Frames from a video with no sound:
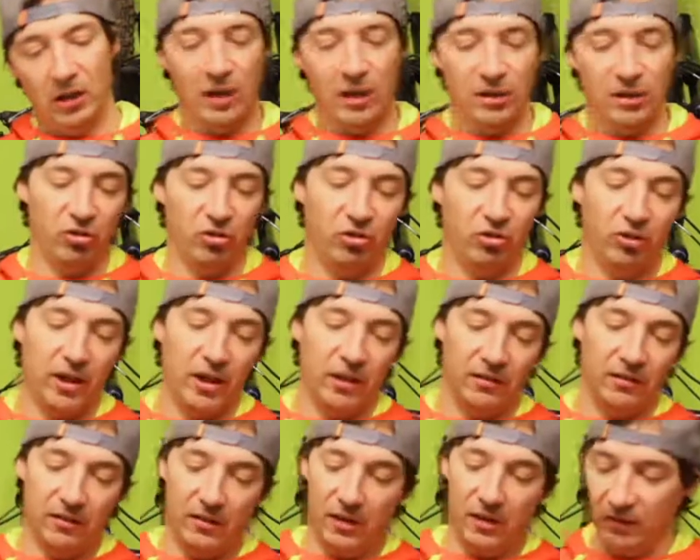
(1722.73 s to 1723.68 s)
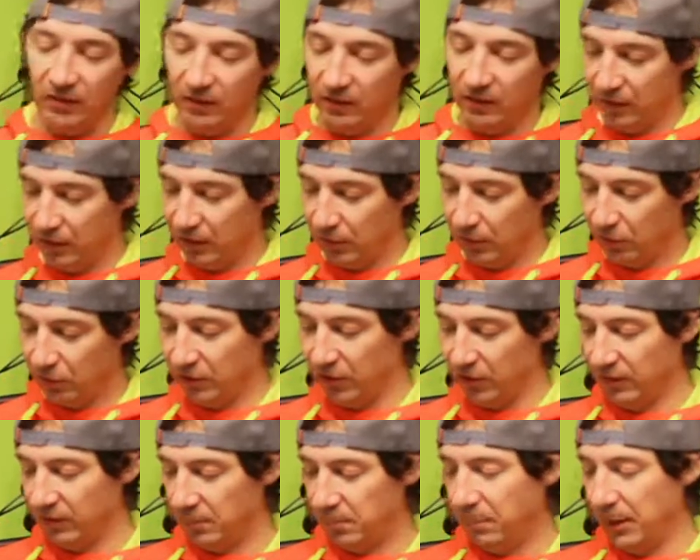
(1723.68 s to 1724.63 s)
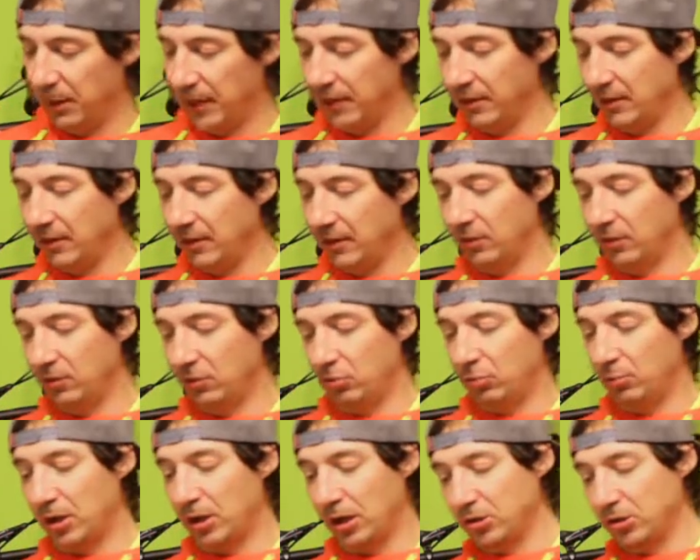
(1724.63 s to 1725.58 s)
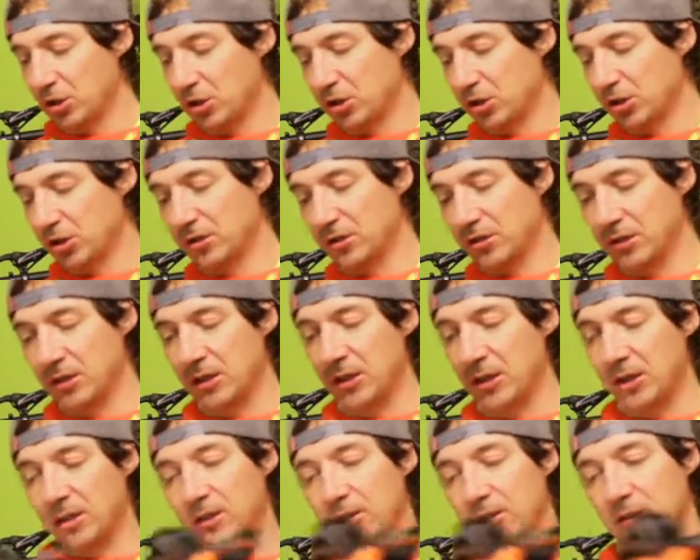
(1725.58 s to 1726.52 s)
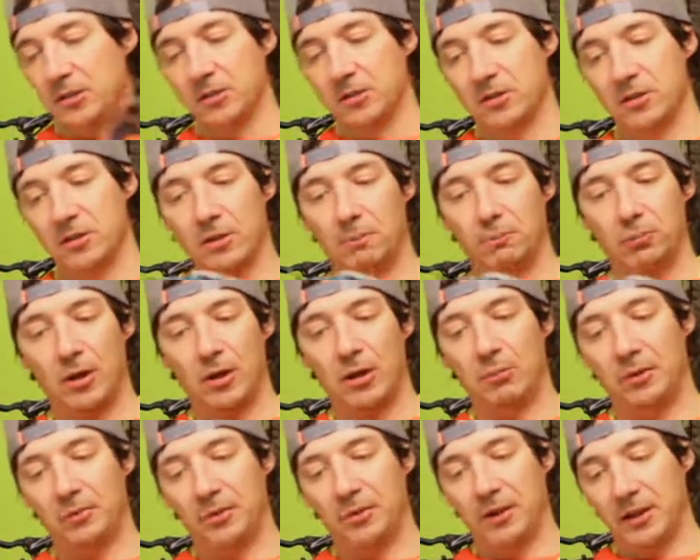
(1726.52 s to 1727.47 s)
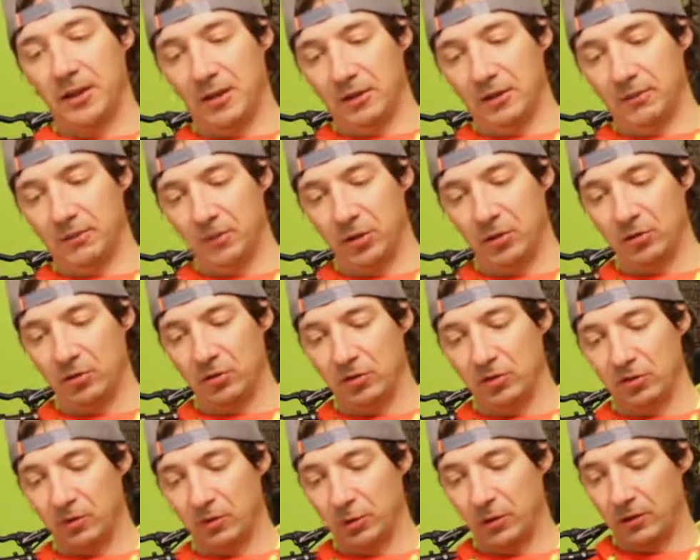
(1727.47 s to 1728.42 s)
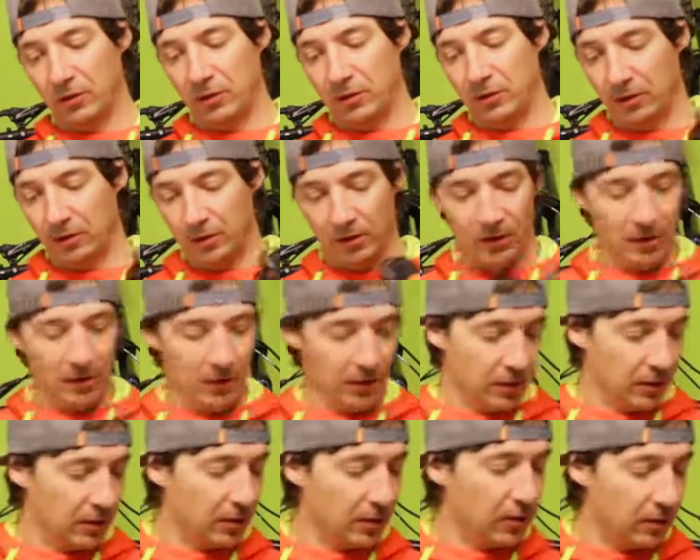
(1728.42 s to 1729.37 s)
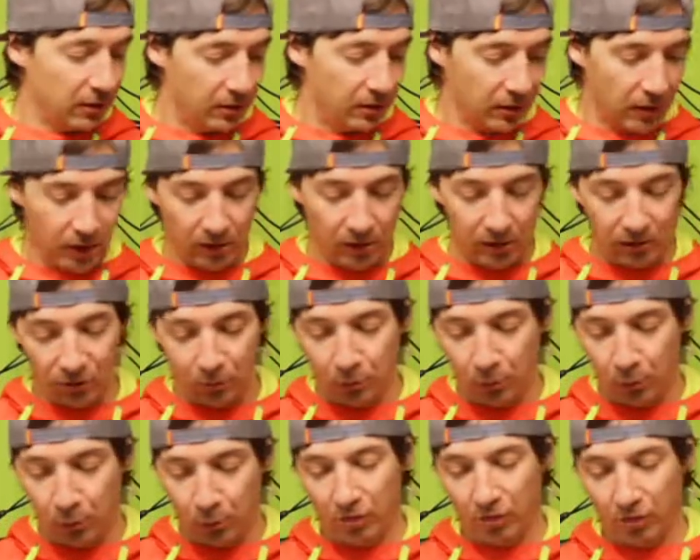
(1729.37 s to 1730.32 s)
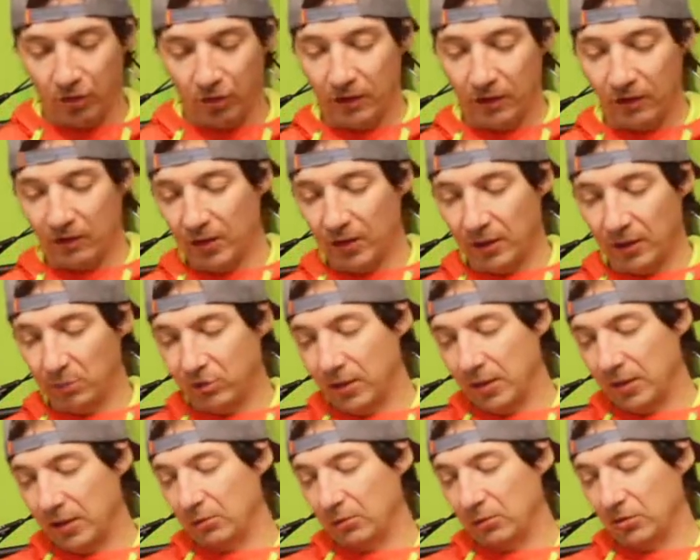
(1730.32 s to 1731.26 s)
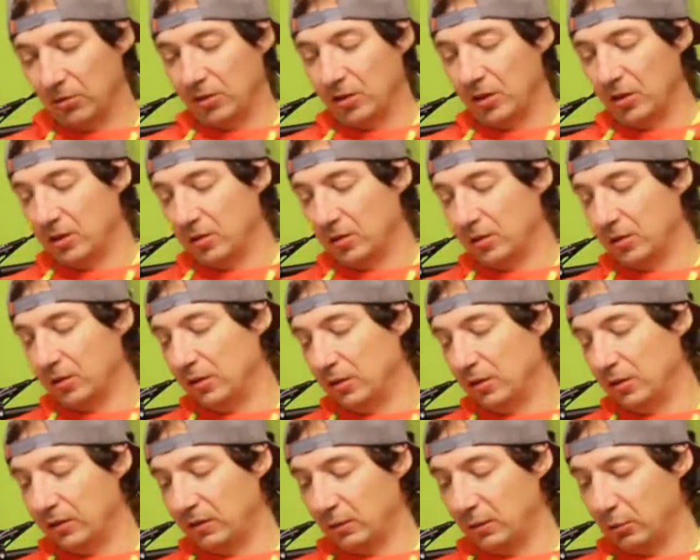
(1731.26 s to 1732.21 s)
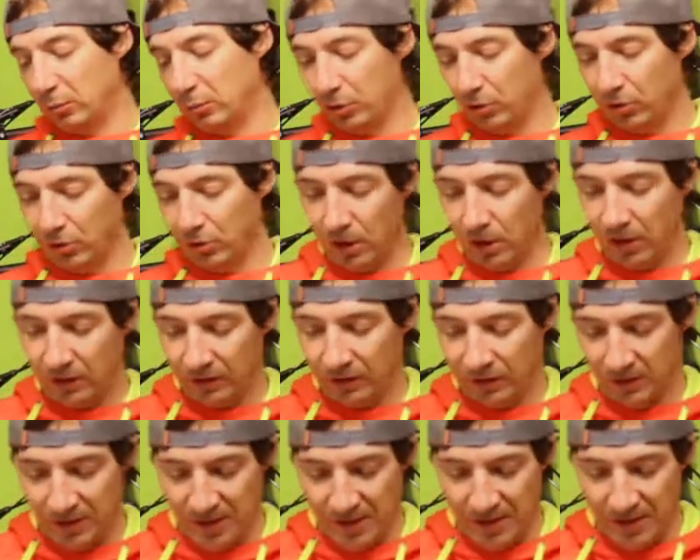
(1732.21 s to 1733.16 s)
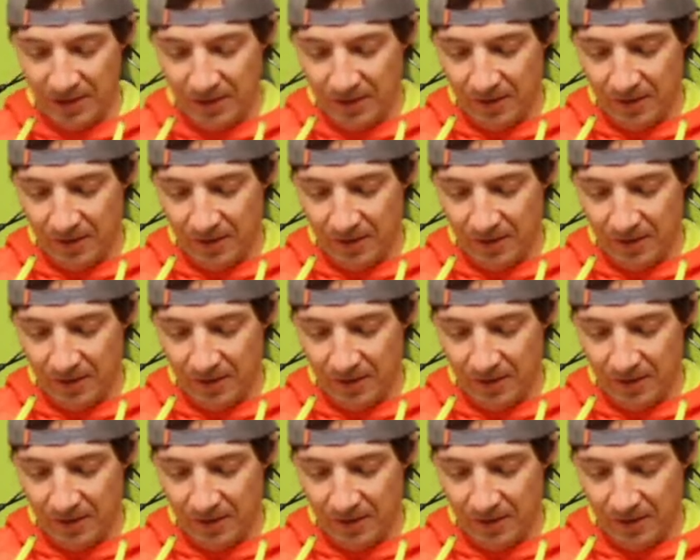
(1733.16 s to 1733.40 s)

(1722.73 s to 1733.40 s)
The arch stays nice, so it doesn't bend in too much, because that's also a problem that I've noticed with the other boots, that sometimes these would not,